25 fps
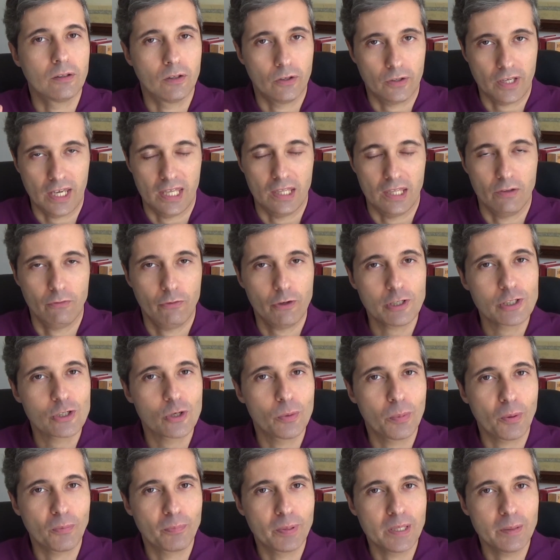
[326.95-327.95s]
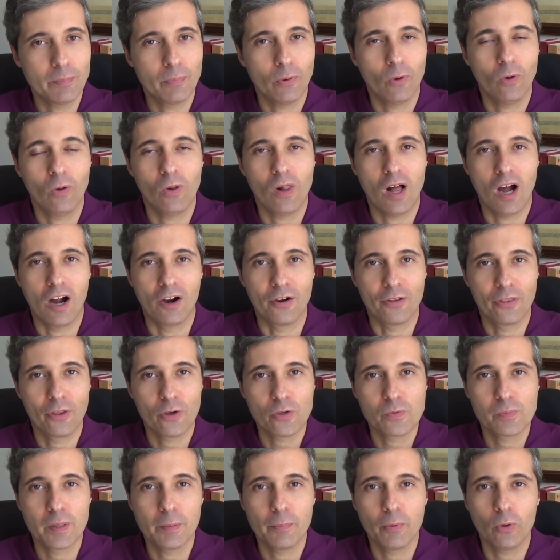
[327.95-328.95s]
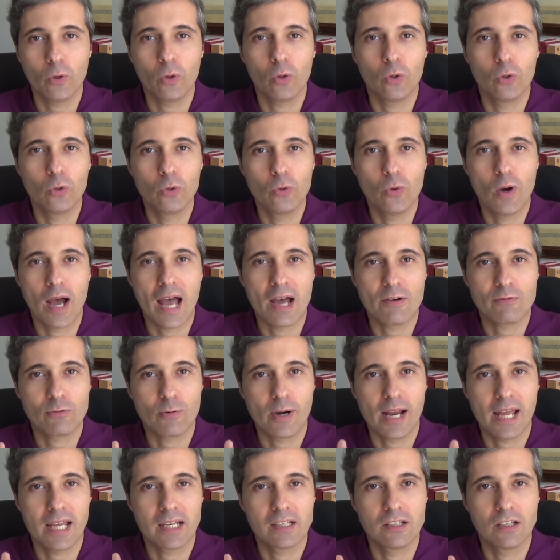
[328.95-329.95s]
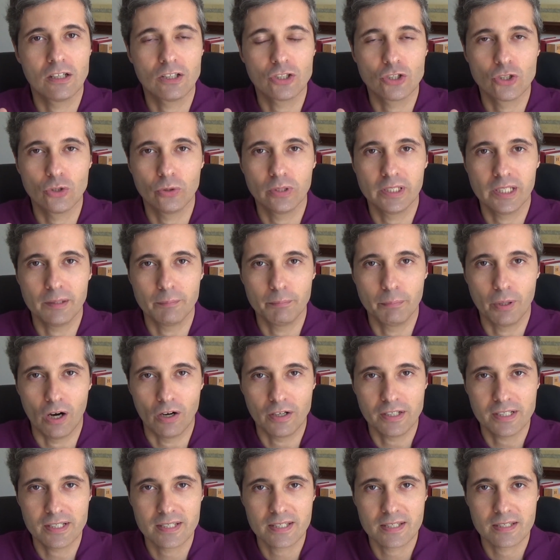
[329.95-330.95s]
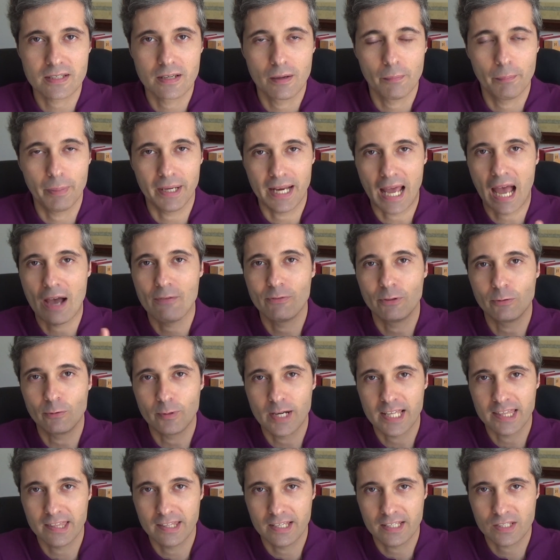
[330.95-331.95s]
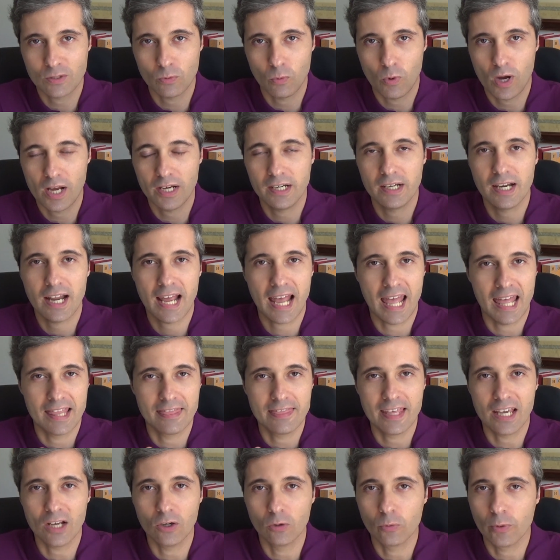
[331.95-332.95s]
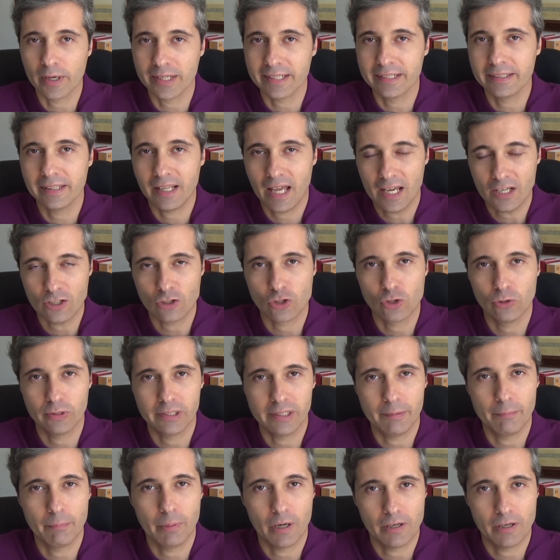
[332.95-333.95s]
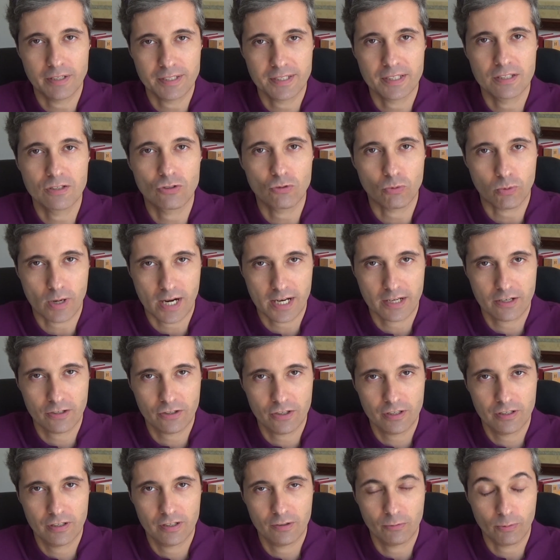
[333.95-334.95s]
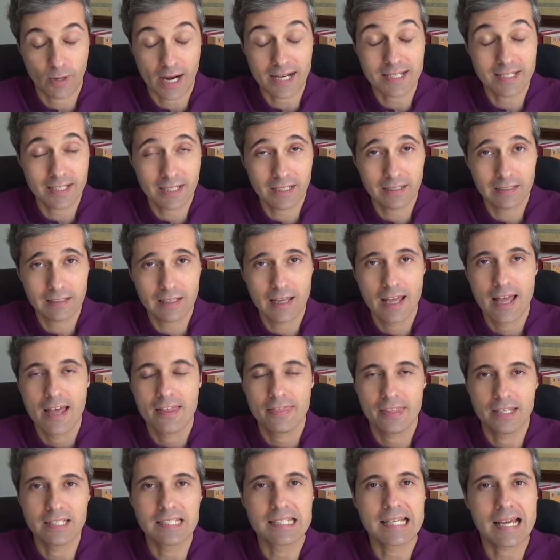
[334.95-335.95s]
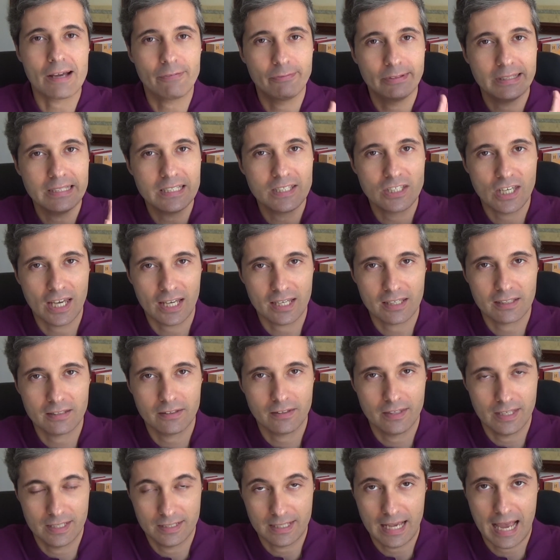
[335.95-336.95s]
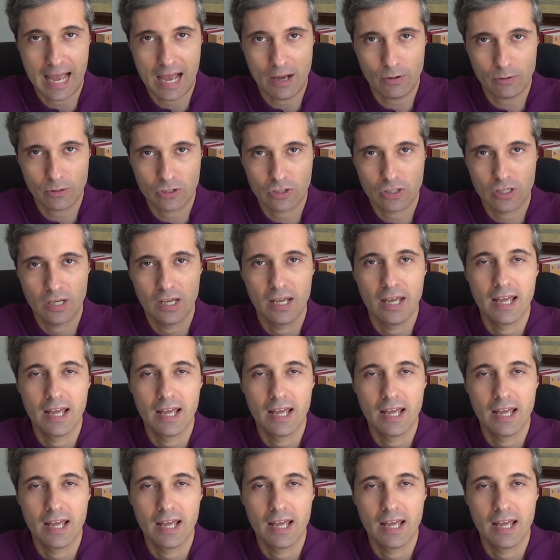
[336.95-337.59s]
Okay, the first group of people are those people who have read Julian Barnes but haven't read this one and they already like Julian Barnes's writer writing, then definitely check this out.